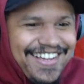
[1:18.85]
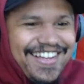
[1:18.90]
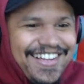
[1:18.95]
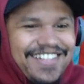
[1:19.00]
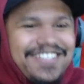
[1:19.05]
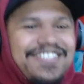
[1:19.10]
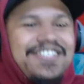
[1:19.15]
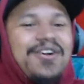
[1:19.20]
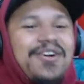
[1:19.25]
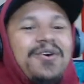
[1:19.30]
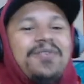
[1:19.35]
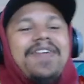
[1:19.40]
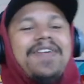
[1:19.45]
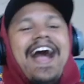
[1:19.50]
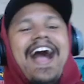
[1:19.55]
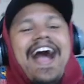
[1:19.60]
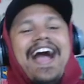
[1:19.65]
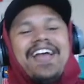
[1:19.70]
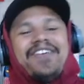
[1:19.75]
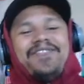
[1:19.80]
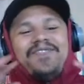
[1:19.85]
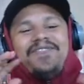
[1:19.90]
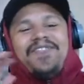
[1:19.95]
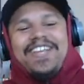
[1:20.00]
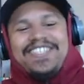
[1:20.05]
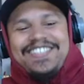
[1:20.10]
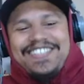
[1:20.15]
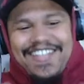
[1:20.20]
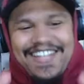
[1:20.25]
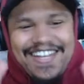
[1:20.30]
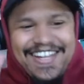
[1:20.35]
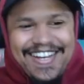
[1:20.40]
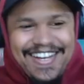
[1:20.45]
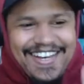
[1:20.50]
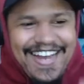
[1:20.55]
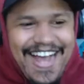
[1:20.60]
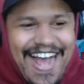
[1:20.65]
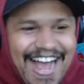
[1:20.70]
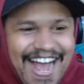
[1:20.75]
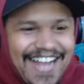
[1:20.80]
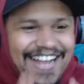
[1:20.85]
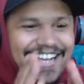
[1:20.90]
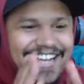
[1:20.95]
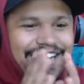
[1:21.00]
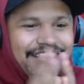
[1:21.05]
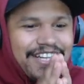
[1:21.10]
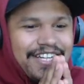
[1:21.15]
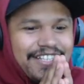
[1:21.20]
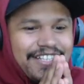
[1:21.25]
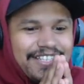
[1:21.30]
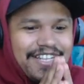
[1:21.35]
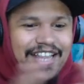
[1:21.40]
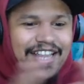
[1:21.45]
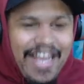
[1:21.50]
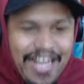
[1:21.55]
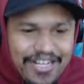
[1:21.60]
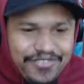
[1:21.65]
Doom Guy officially not the last